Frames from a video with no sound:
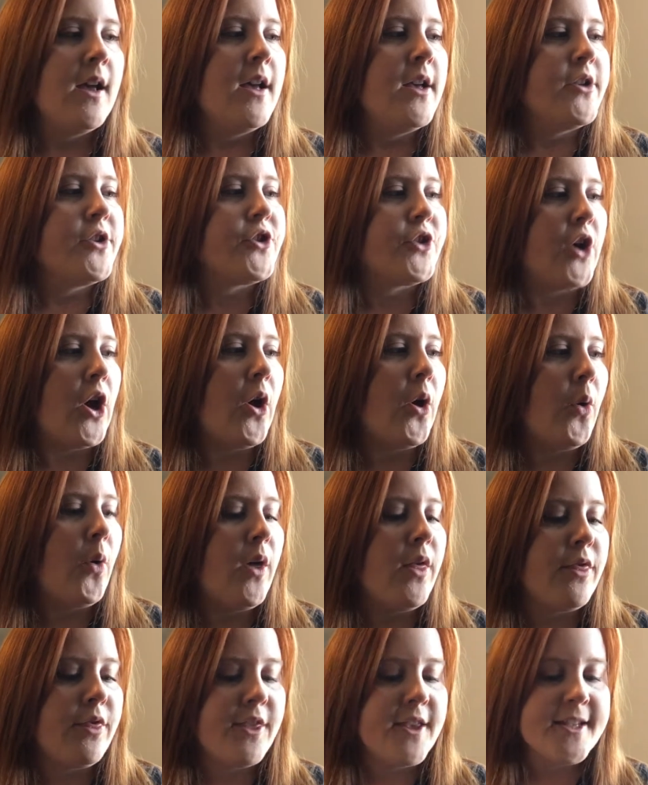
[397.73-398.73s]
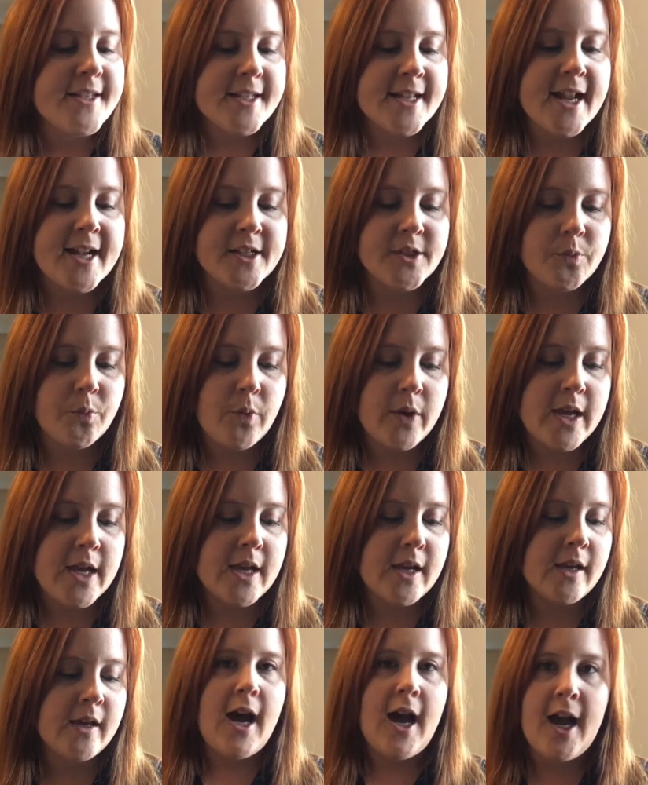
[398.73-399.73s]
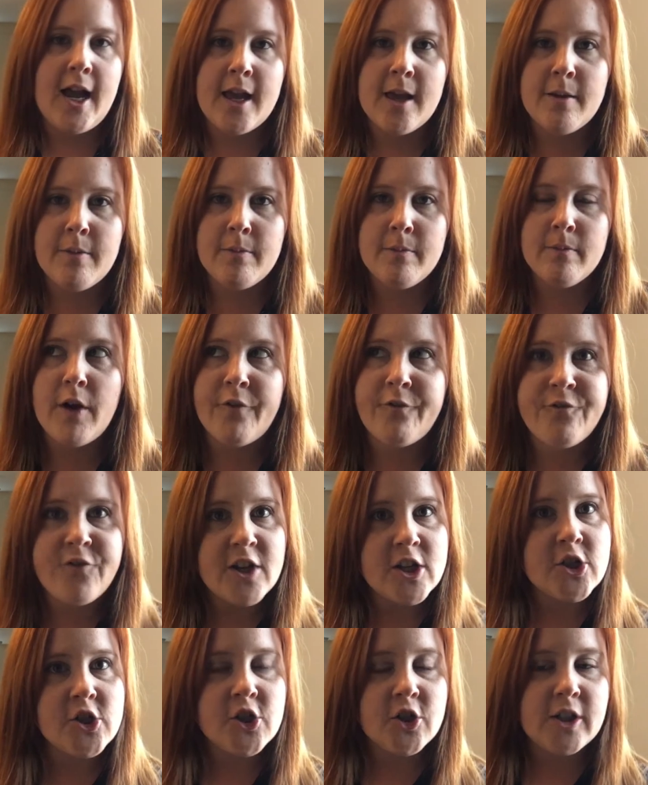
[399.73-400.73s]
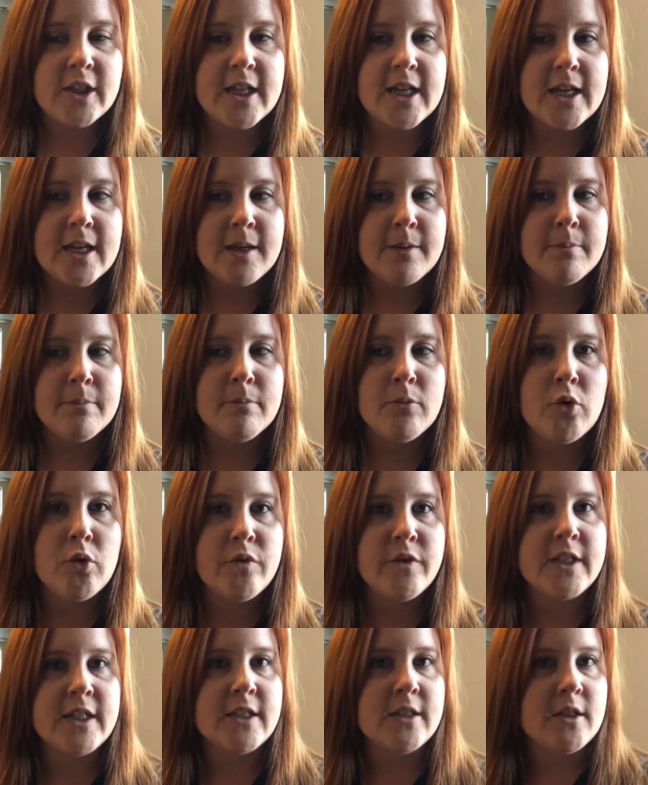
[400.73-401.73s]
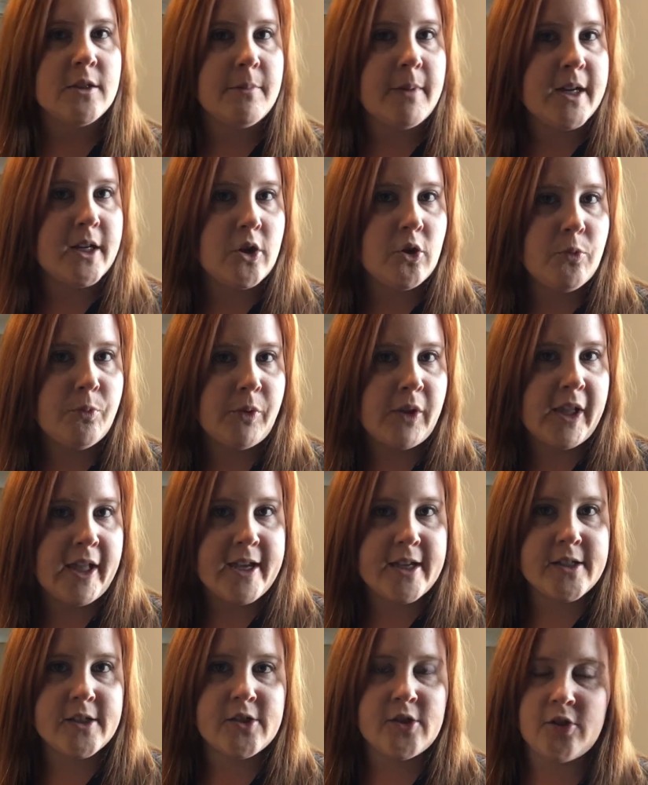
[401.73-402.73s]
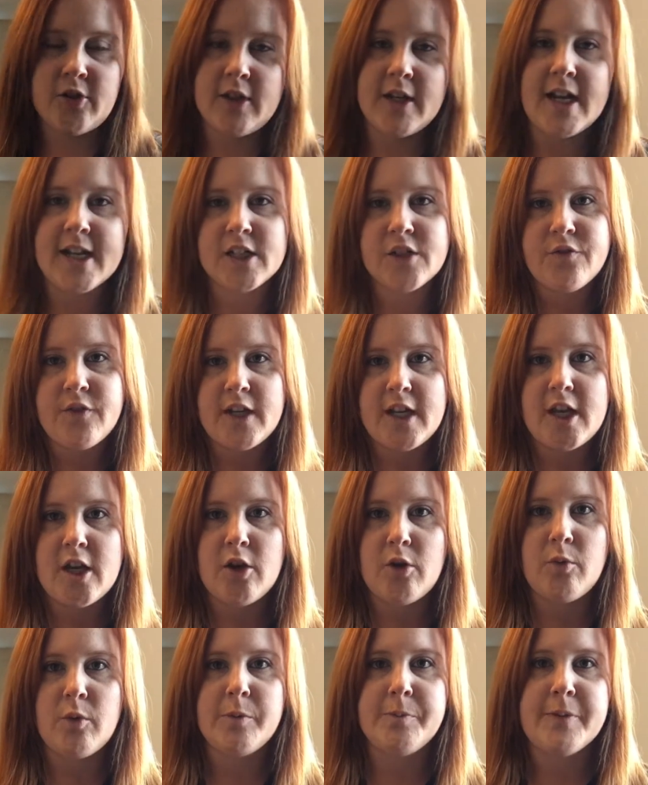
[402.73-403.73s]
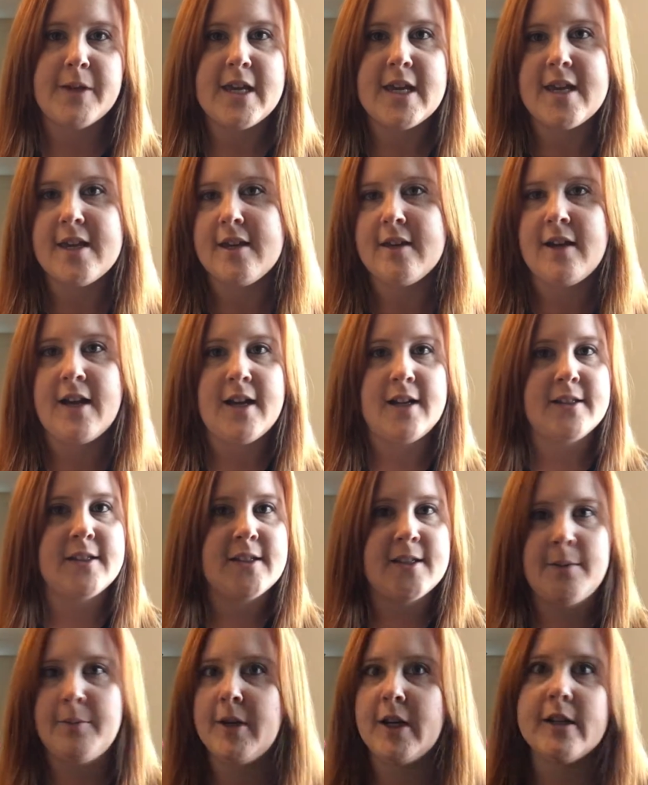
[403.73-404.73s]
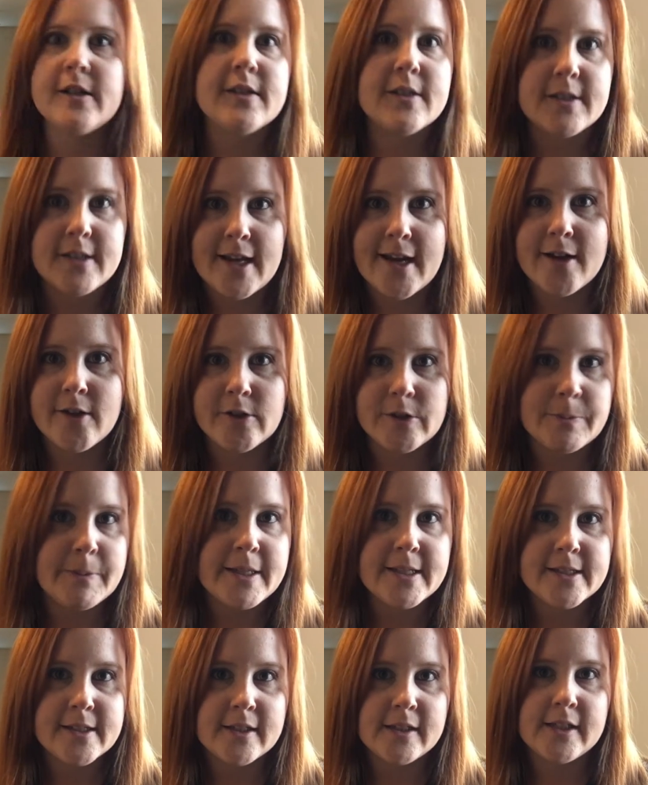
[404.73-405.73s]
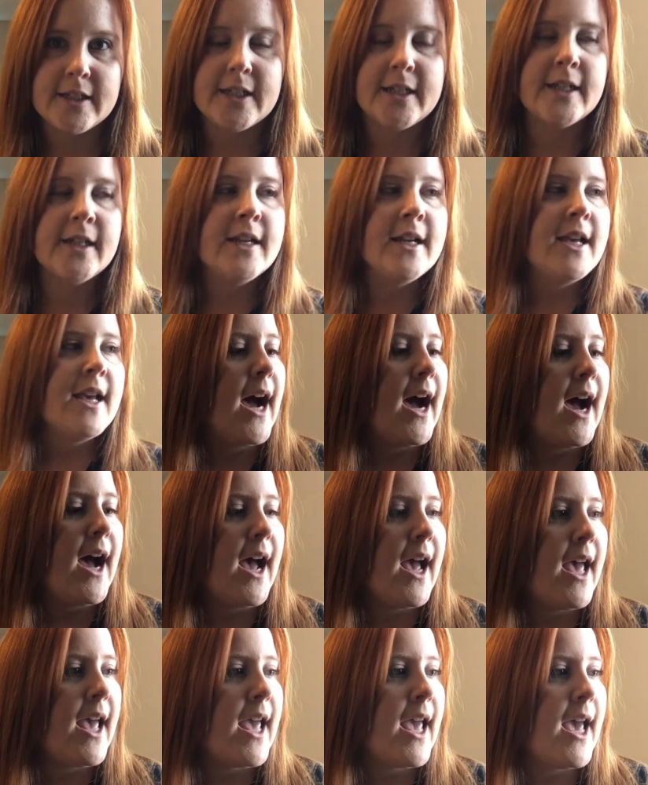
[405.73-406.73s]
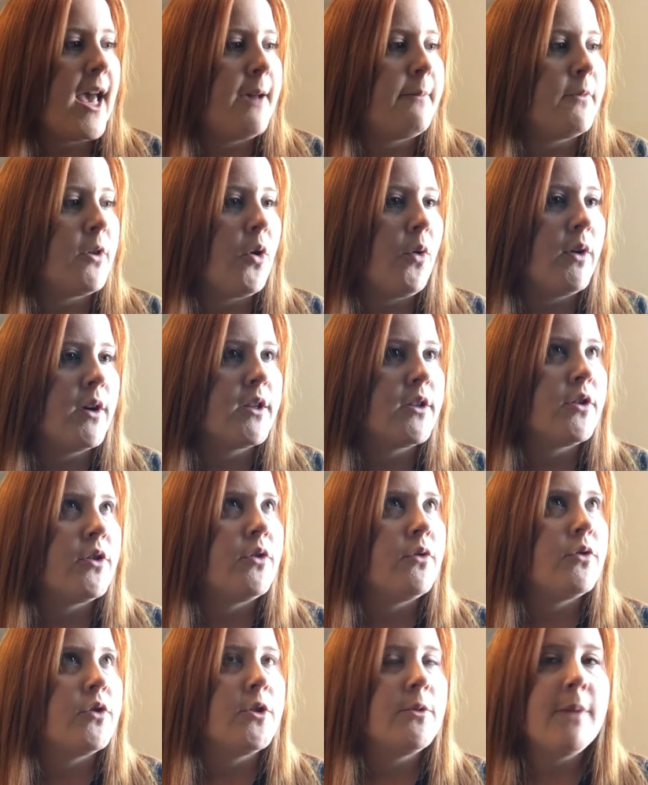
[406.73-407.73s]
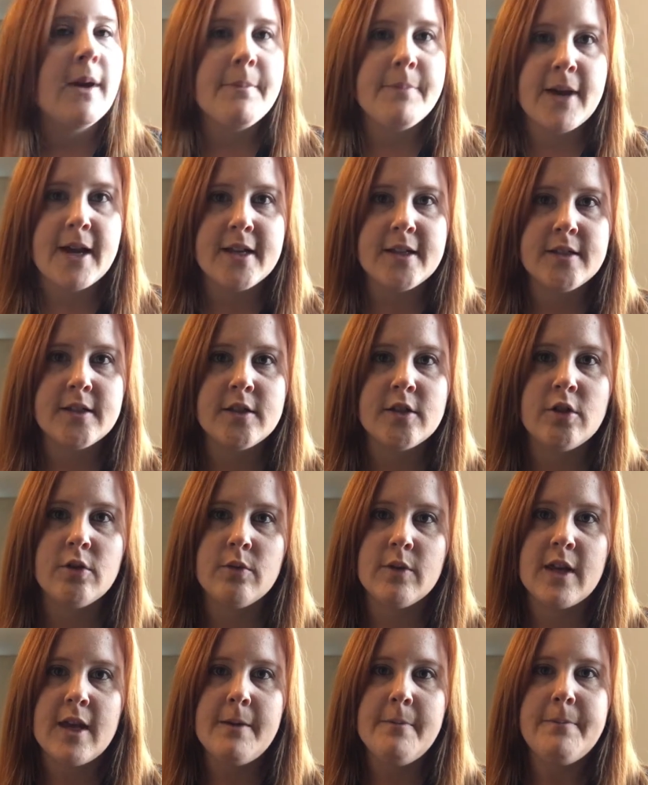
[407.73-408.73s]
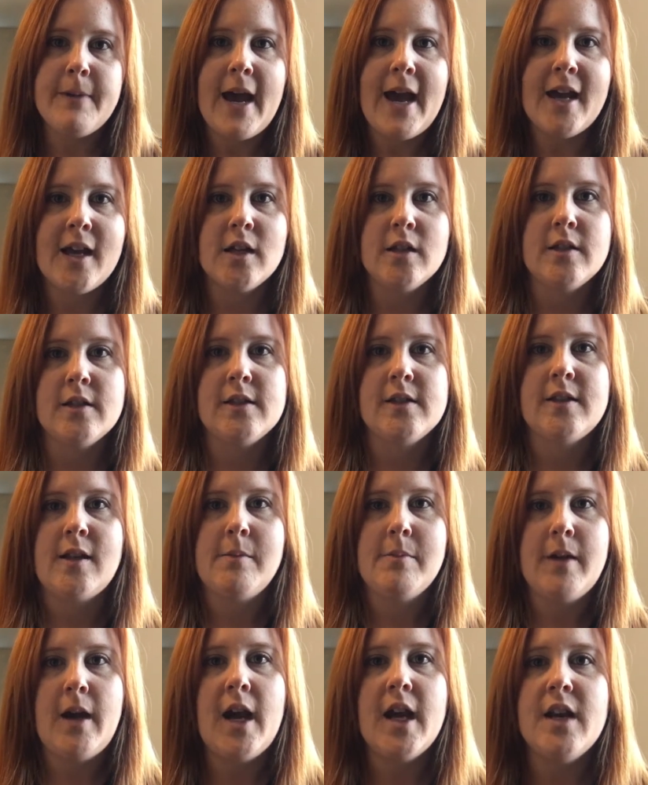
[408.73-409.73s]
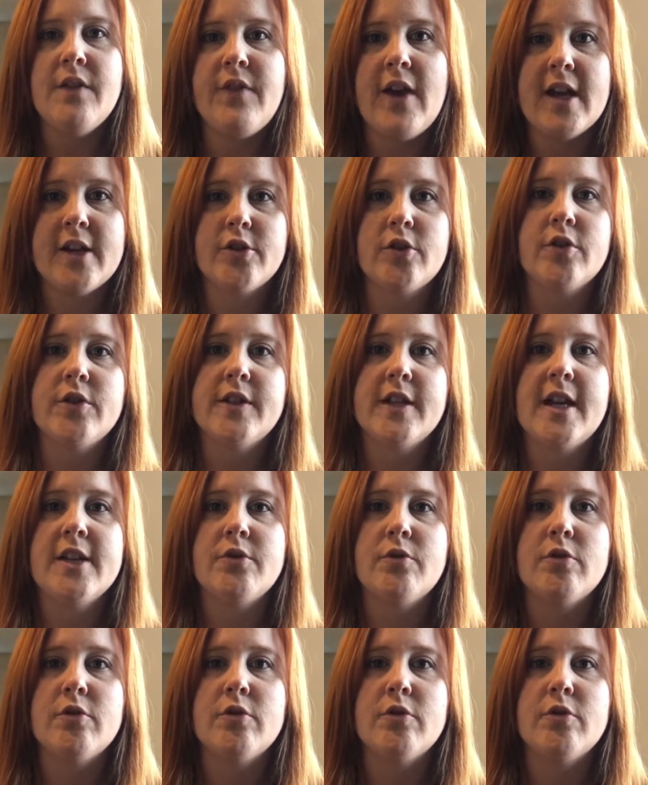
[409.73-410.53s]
so this next week, I am officially moved into my new place. So the next video will be at someone else's house, basically. I am going to do my best to get back into some kind of exercise